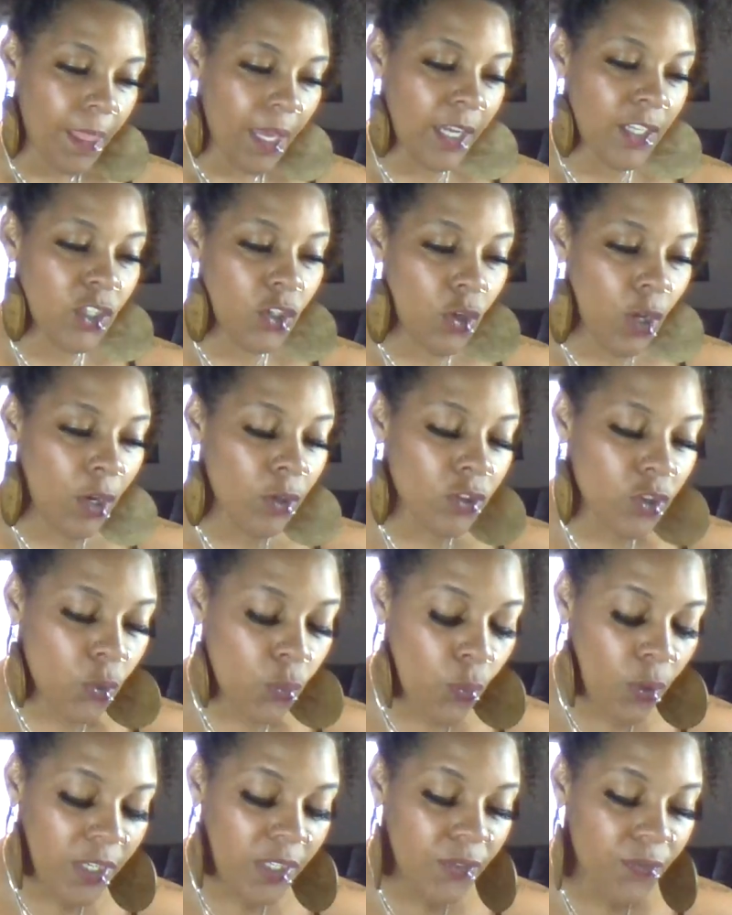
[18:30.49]
A, a
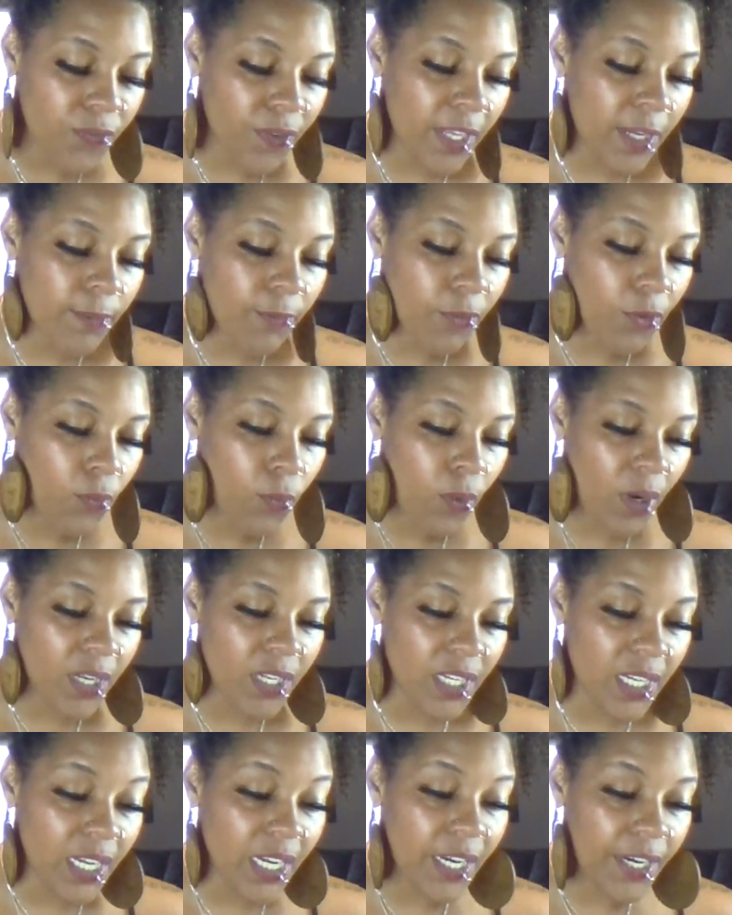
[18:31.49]
twin flame for
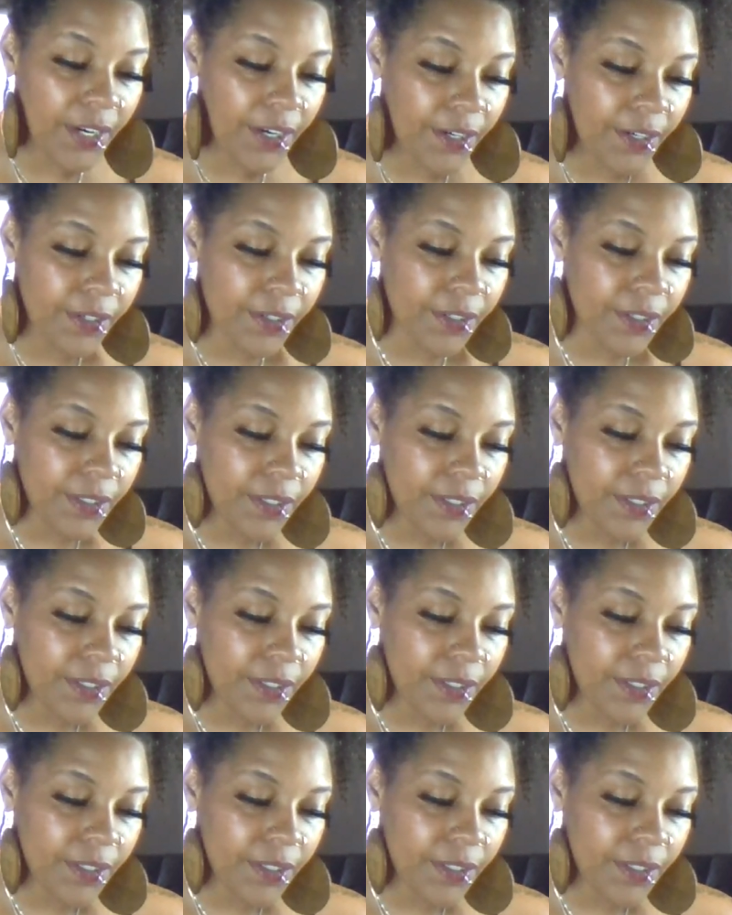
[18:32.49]
one year.